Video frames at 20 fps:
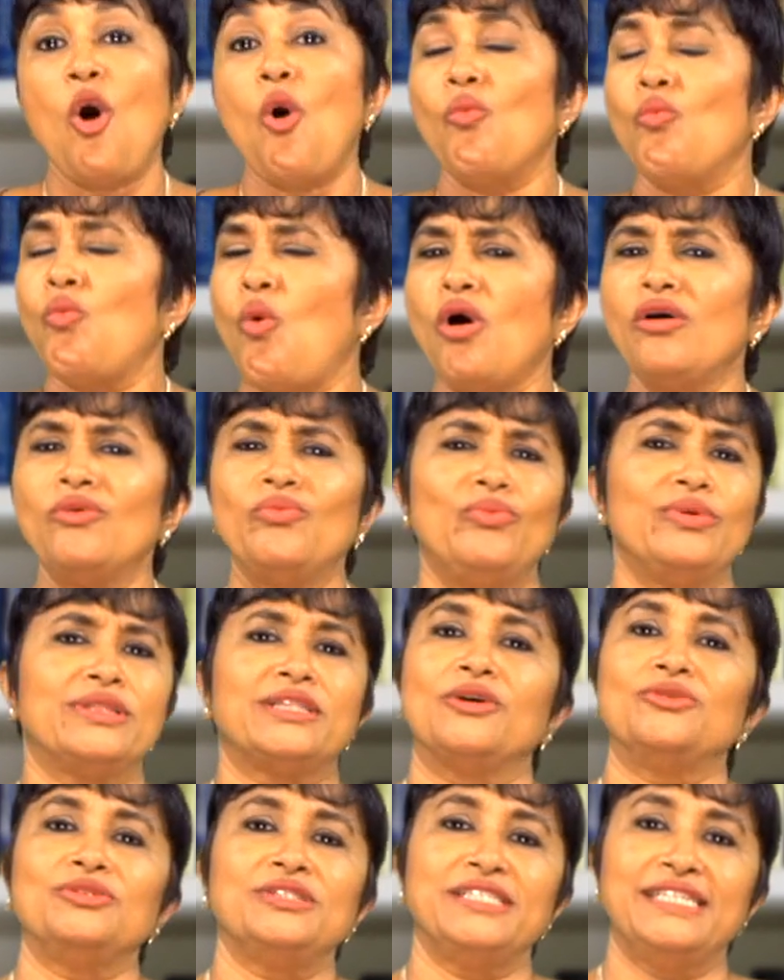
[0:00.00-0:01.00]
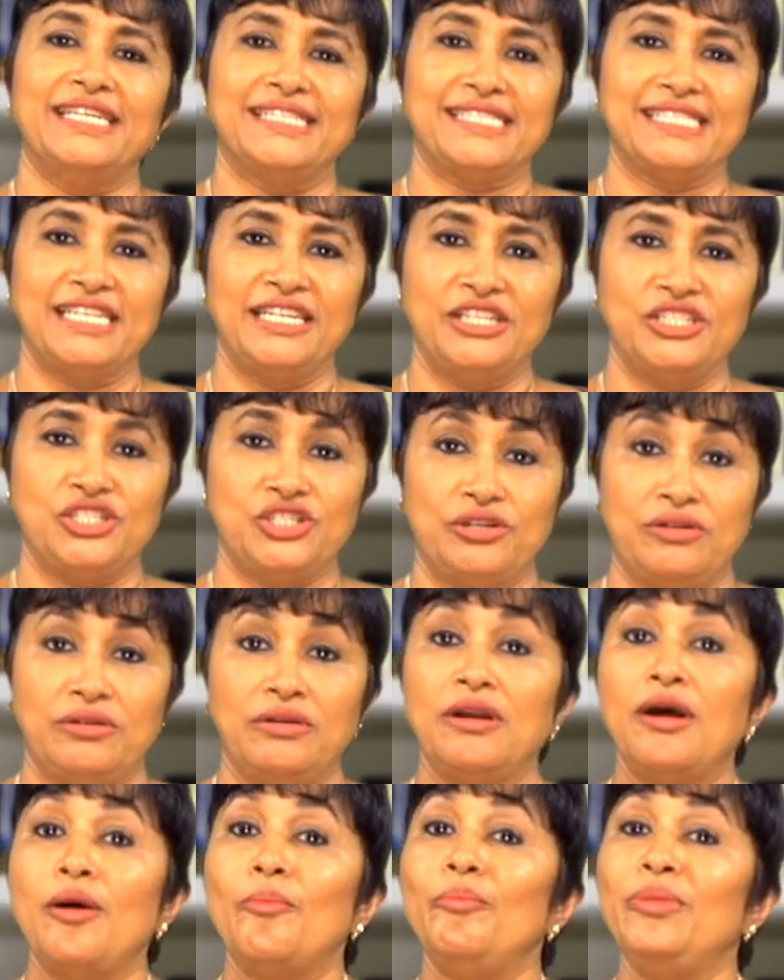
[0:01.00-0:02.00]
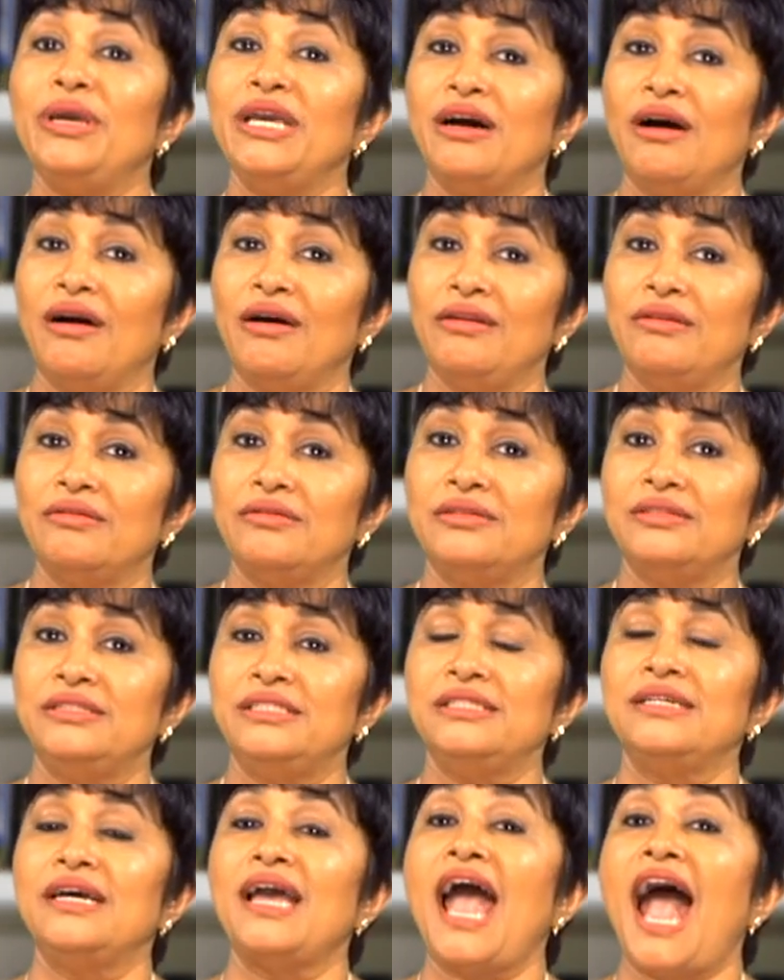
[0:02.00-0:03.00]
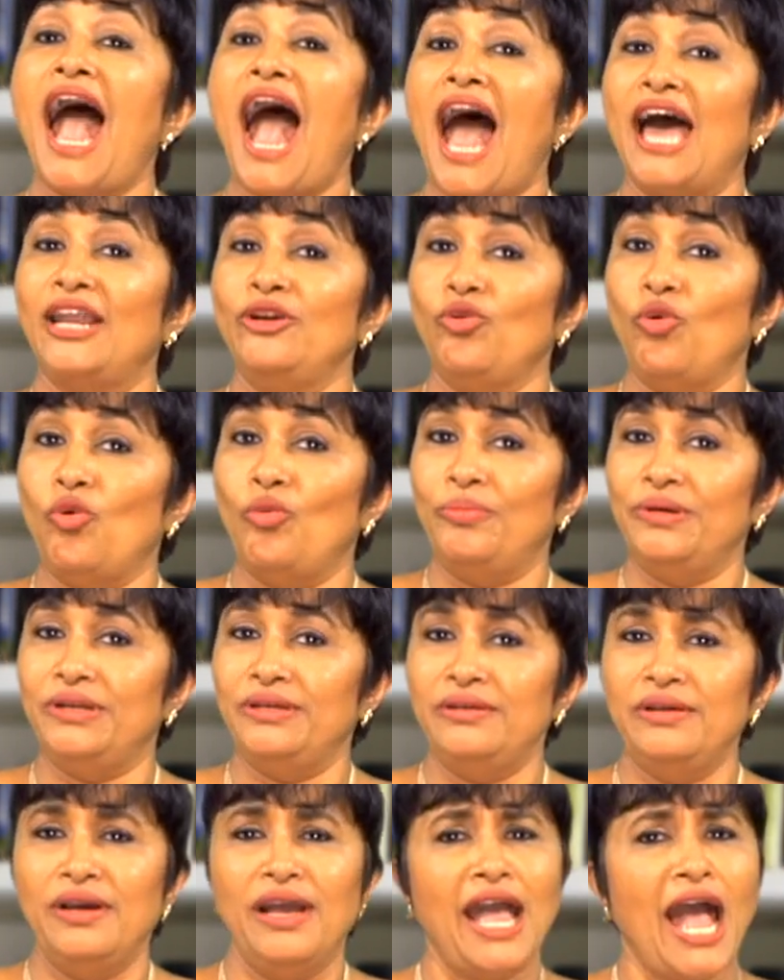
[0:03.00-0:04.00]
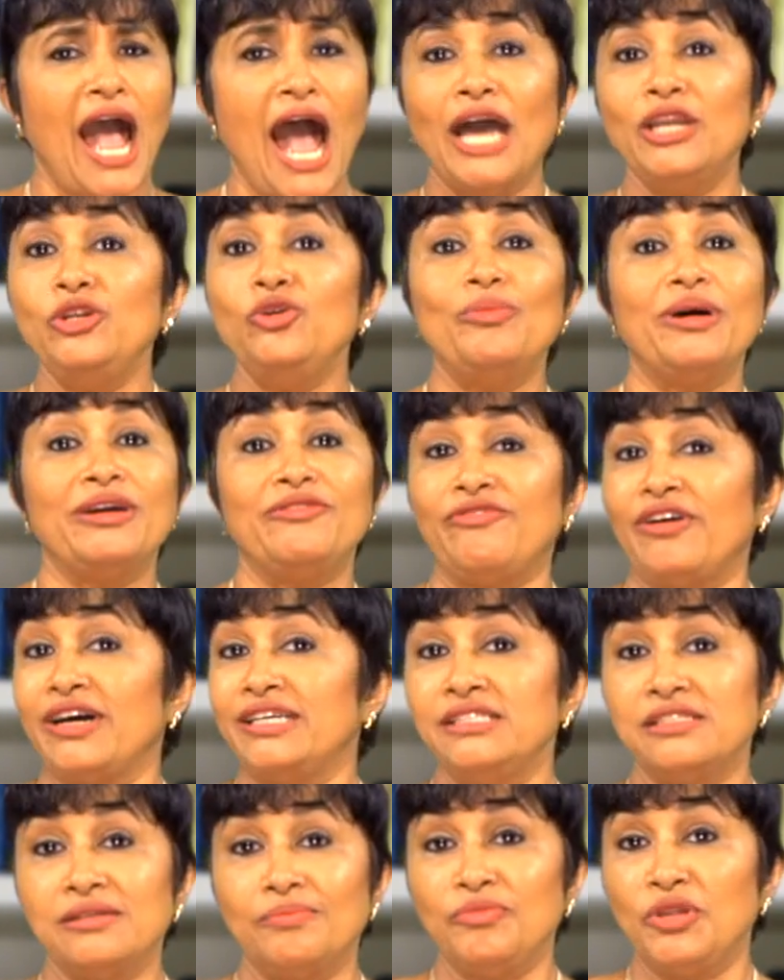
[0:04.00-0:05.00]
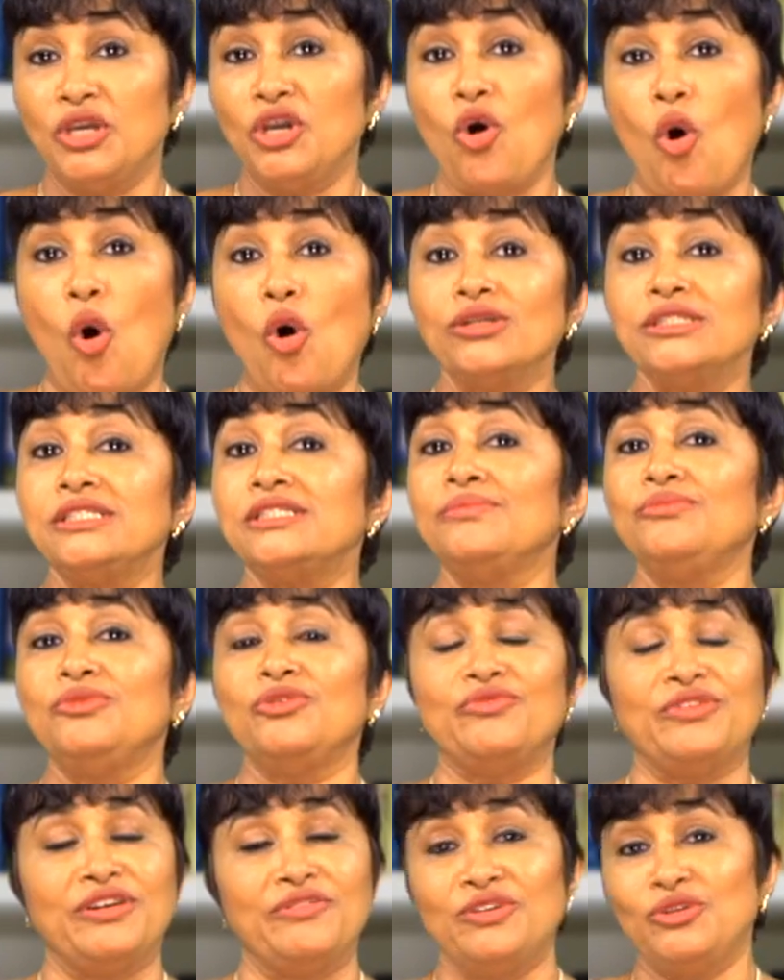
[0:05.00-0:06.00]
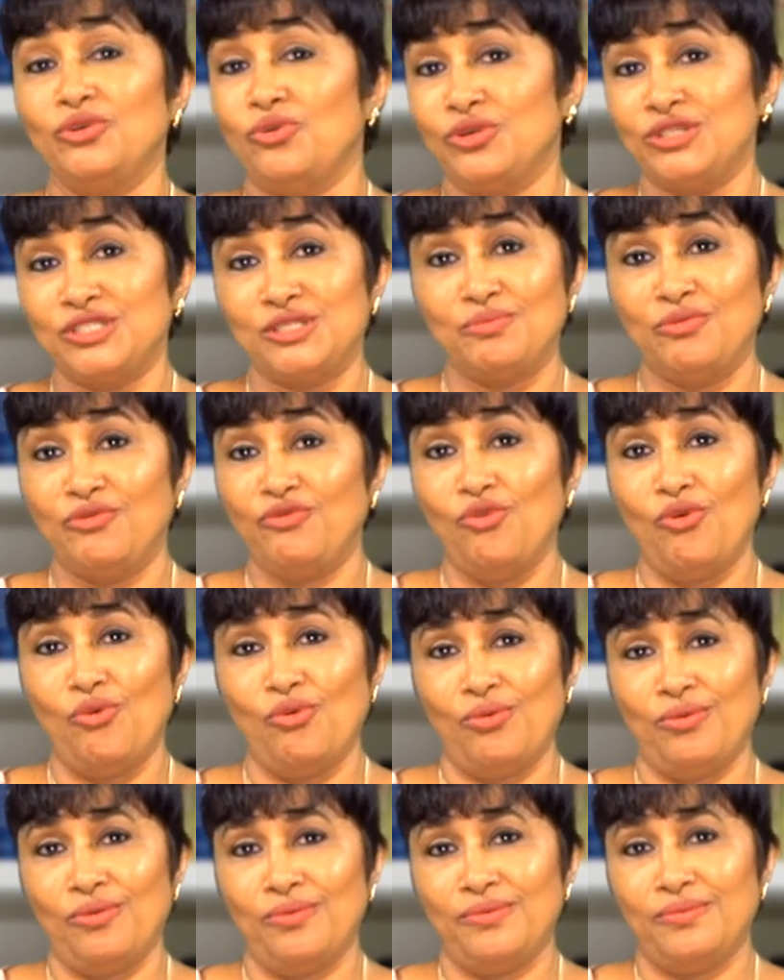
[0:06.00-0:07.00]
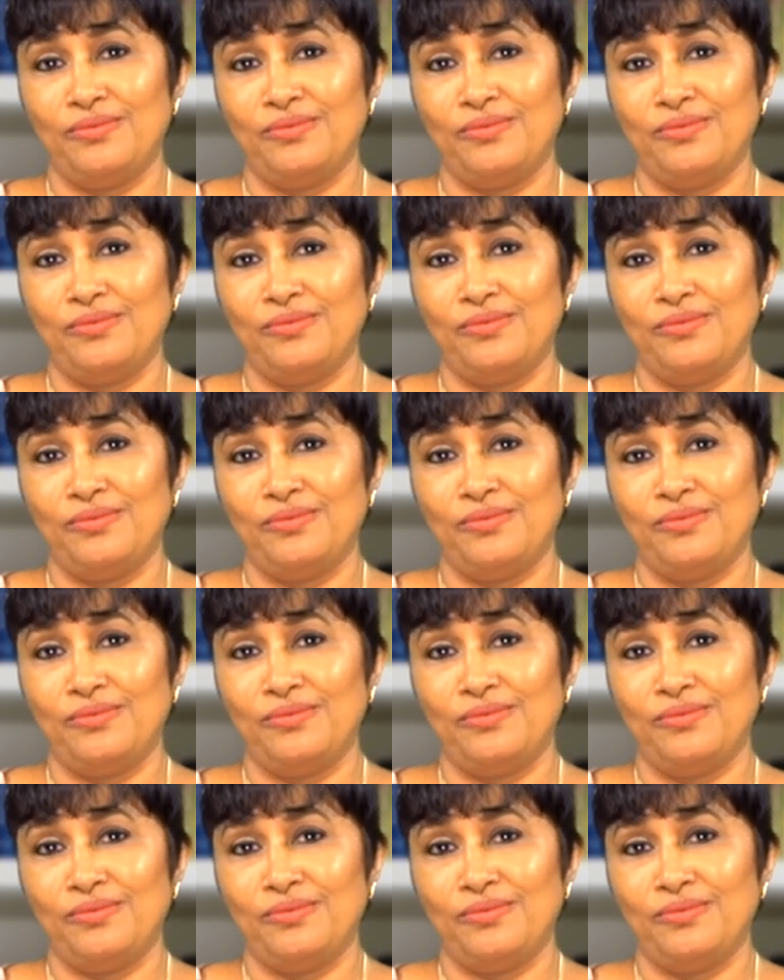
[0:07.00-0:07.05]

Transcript: Walk without a destination. Be alert and open, and you might find something awesome you've never noticed before.